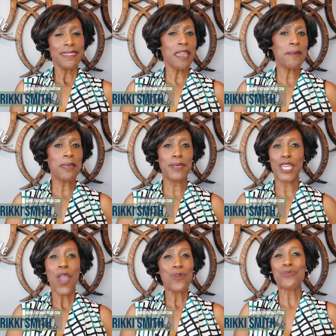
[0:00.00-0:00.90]
They may
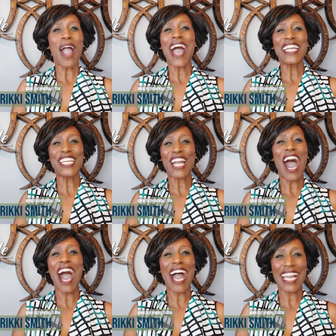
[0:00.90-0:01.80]
be riding
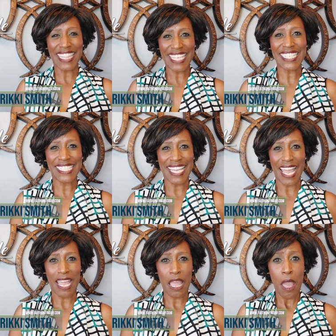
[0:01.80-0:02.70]
high this
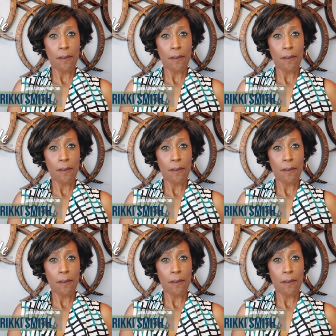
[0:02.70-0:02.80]
day,